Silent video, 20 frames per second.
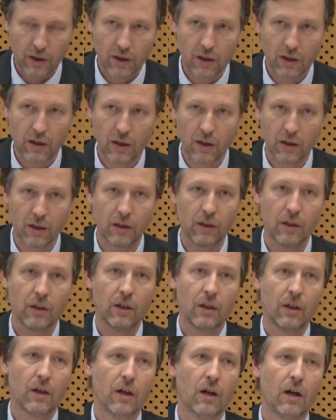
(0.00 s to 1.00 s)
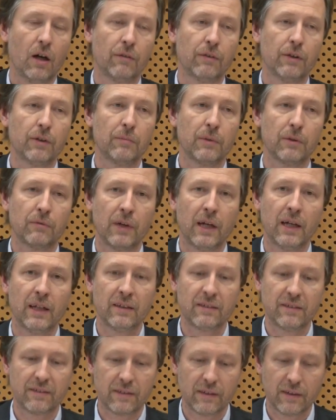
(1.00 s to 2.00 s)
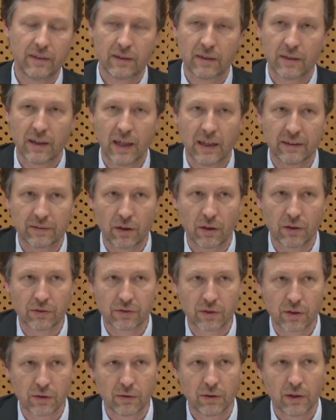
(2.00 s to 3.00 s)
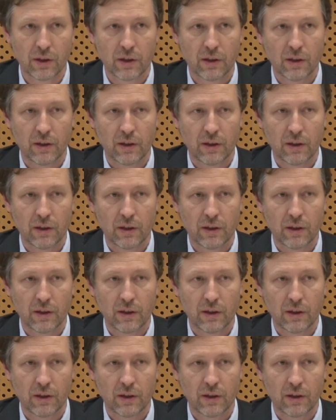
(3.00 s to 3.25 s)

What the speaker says: of Human Rights has also